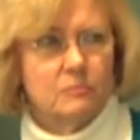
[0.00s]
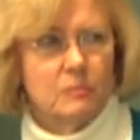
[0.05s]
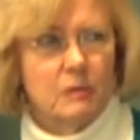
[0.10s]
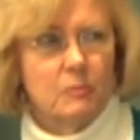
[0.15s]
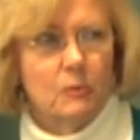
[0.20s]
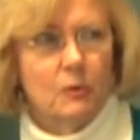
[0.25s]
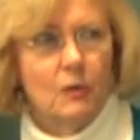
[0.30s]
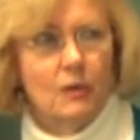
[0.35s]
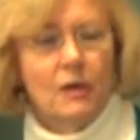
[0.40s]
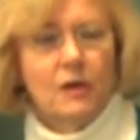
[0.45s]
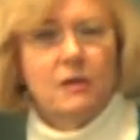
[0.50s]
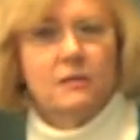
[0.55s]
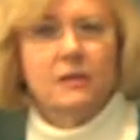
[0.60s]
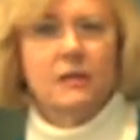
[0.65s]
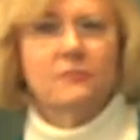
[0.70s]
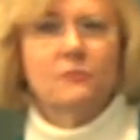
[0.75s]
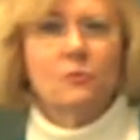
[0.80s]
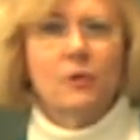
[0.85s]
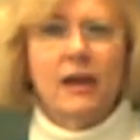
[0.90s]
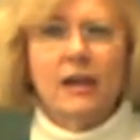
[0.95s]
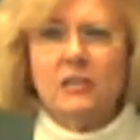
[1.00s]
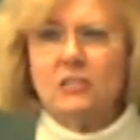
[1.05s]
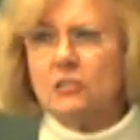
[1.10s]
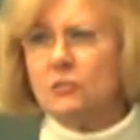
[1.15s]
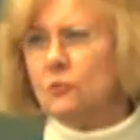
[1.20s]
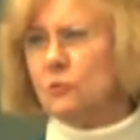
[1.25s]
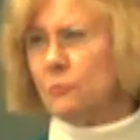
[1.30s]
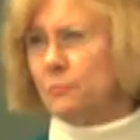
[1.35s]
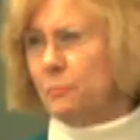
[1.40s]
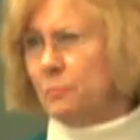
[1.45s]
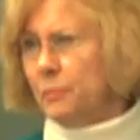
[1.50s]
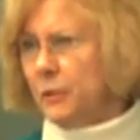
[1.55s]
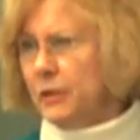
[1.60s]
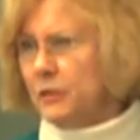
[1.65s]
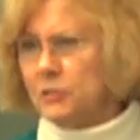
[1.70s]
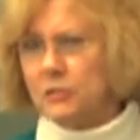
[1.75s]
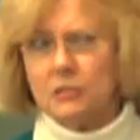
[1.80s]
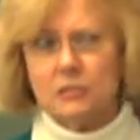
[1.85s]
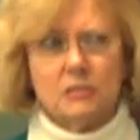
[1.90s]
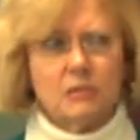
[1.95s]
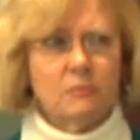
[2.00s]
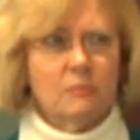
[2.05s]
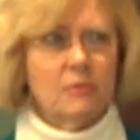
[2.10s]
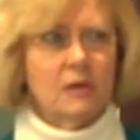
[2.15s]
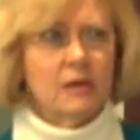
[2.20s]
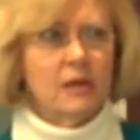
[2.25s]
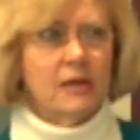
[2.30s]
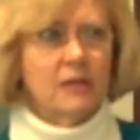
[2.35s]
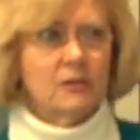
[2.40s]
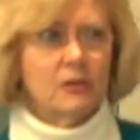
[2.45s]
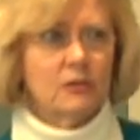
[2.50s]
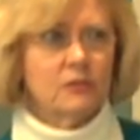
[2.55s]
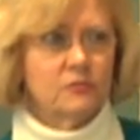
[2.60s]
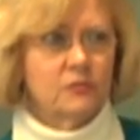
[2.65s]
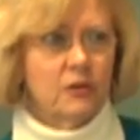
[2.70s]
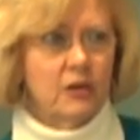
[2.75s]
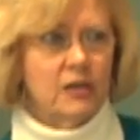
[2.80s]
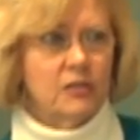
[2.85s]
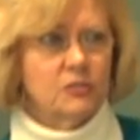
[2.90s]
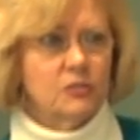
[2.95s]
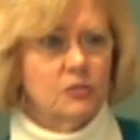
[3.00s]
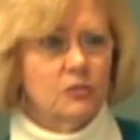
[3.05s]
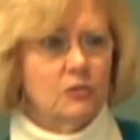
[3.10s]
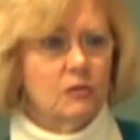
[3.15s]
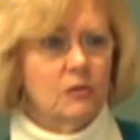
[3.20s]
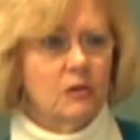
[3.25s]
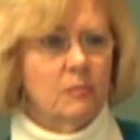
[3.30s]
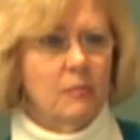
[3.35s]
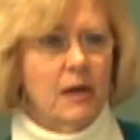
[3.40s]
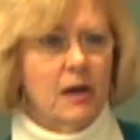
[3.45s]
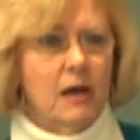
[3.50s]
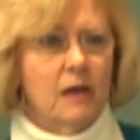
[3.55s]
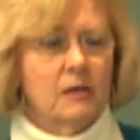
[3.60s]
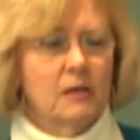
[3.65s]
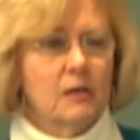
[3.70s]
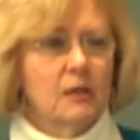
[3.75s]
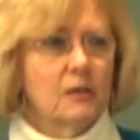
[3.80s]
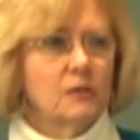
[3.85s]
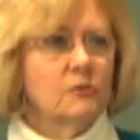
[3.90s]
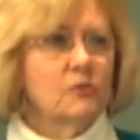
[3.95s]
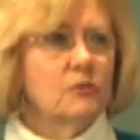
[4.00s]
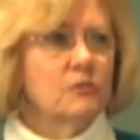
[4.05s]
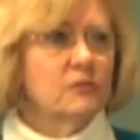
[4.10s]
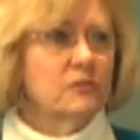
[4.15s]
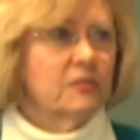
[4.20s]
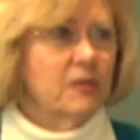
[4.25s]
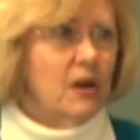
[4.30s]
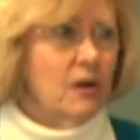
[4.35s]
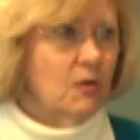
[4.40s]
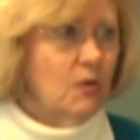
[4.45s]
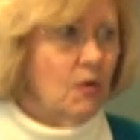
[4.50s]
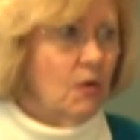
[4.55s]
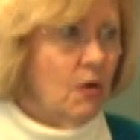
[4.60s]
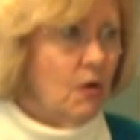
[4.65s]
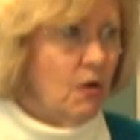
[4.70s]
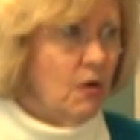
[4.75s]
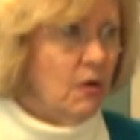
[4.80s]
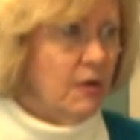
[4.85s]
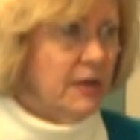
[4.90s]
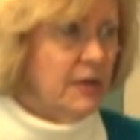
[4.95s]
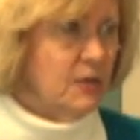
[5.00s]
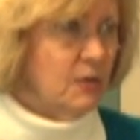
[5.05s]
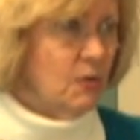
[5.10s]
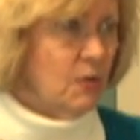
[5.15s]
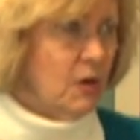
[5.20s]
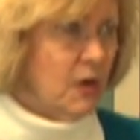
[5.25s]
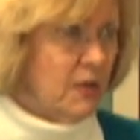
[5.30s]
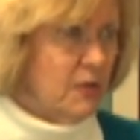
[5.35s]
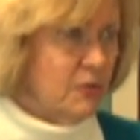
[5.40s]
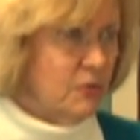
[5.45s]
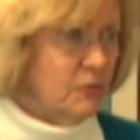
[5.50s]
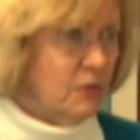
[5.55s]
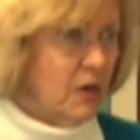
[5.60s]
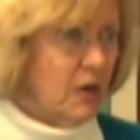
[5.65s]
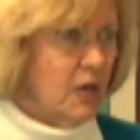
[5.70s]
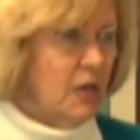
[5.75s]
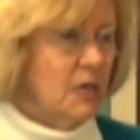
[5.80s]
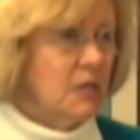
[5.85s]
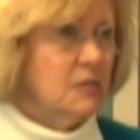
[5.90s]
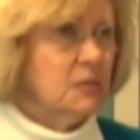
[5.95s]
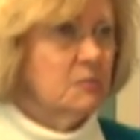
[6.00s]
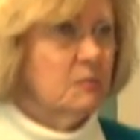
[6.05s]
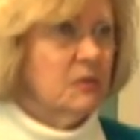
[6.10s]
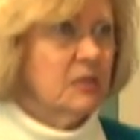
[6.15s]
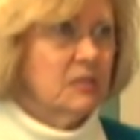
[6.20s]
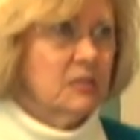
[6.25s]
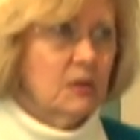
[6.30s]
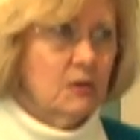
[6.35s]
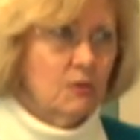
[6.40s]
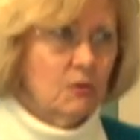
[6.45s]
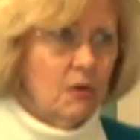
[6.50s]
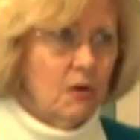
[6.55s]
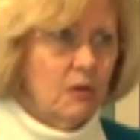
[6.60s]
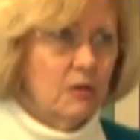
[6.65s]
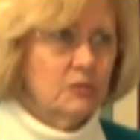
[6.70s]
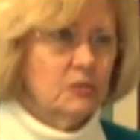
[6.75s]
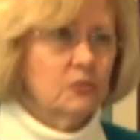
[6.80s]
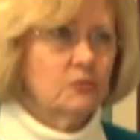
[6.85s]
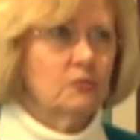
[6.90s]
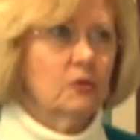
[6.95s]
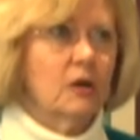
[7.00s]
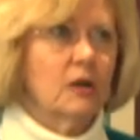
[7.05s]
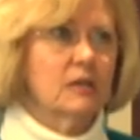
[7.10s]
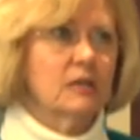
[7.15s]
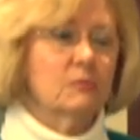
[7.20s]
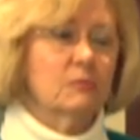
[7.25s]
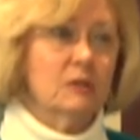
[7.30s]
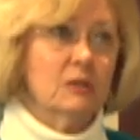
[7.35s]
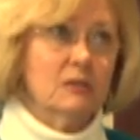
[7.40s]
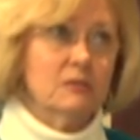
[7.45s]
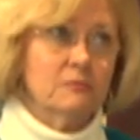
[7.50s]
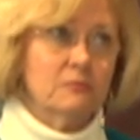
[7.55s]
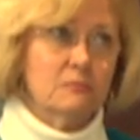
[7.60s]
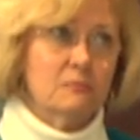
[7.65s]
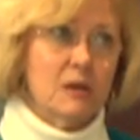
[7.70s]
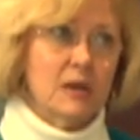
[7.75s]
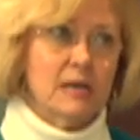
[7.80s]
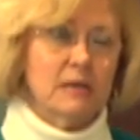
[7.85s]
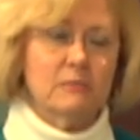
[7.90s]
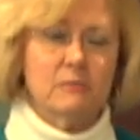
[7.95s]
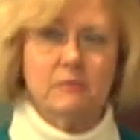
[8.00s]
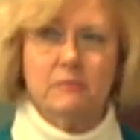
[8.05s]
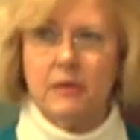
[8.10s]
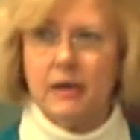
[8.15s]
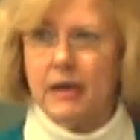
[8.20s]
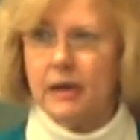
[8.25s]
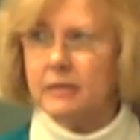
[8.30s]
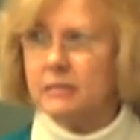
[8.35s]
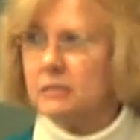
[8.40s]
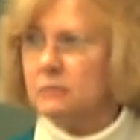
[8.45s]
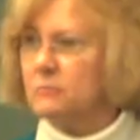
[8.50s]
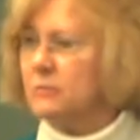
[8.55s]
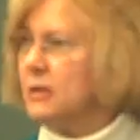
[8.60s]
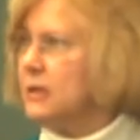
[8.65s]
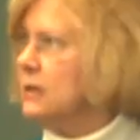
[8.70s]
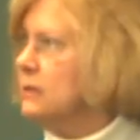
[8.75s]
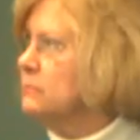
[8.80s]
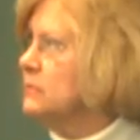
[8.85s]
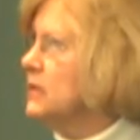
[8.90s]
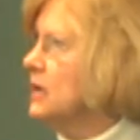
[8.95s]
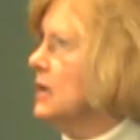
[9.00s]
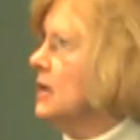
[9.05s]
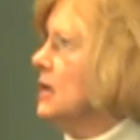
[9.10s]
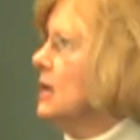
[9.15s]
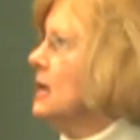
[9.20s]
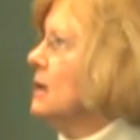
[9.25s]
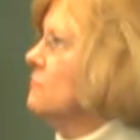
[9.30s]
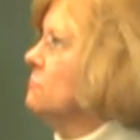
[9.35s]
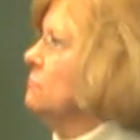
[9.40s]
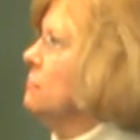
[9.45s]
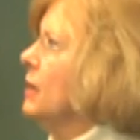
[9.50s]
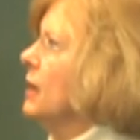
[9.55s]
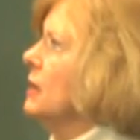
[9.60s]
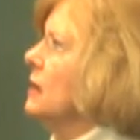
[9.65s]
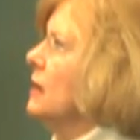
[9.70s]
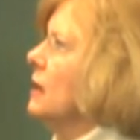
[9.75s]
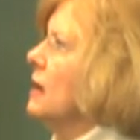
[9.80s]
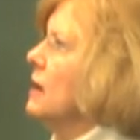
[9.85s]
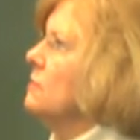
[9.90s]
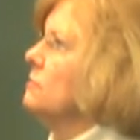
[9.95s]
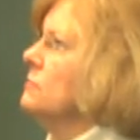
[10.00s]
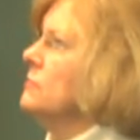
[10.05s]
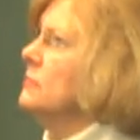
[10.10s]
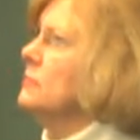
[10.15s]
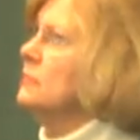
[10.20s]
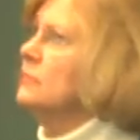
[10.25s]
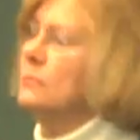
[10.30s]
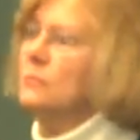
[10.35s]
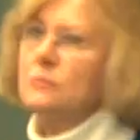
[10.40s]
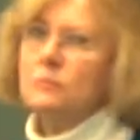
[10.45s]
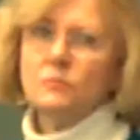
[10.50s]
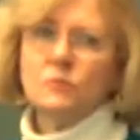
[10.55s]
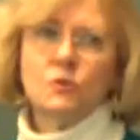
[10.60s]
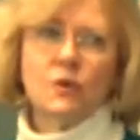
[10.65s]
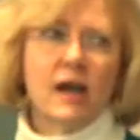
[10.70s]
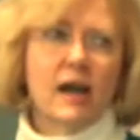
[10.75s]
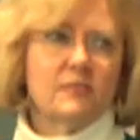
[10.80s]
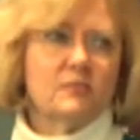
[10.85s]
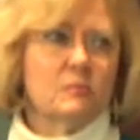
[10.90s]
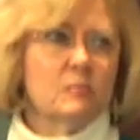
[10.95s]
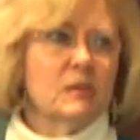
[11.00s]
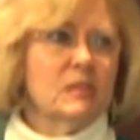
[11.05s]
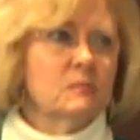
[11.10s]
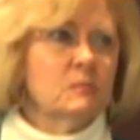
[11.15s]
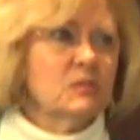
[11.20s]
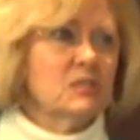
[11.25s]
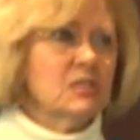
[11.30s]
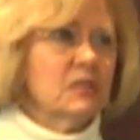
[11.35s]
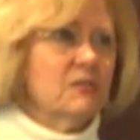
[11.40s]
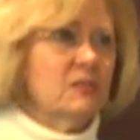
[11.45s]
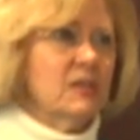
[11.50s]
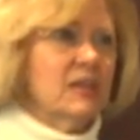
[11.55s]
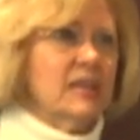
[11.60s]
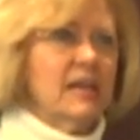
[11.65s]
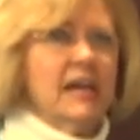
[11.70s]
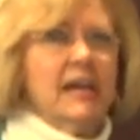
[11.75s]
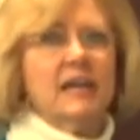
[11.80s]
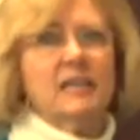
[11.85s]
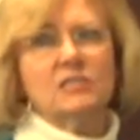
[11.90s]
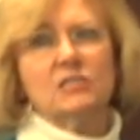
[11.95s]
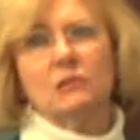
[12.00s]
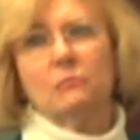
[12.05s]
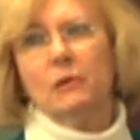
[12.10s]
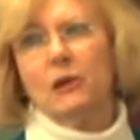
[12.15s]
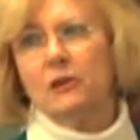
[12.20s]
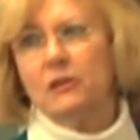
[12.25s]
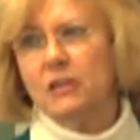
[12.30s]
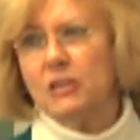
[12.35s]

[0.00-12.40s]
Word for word: and people that if you ask your patients, uh, and that goes for us too, about use of alcohol and or other drugs, because alcohol is a drug, and we need to remind them of that sometimes. But um, you have to be specific and ask about